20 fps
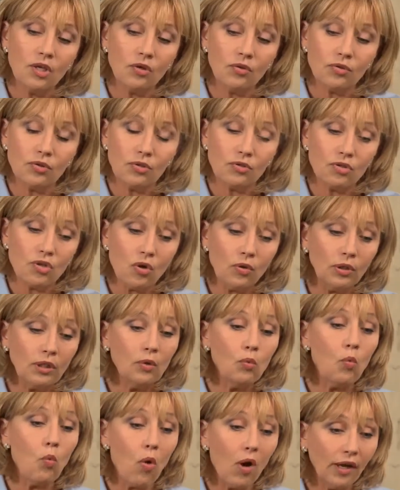There's
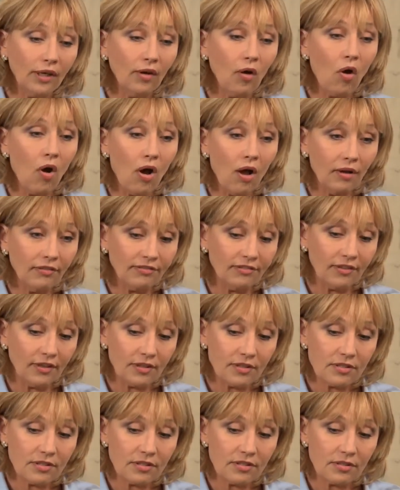only one
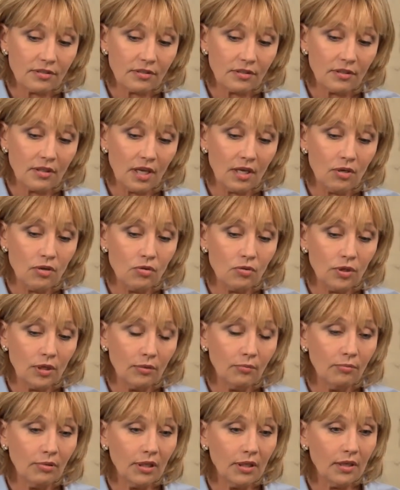office that you
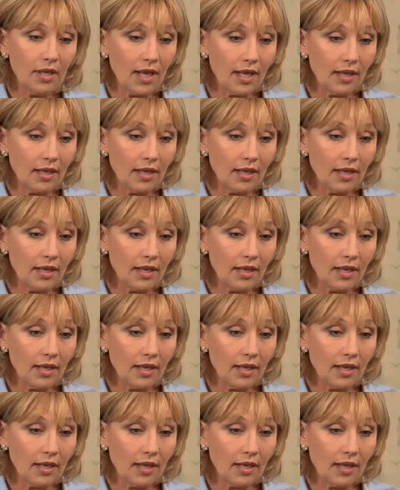can be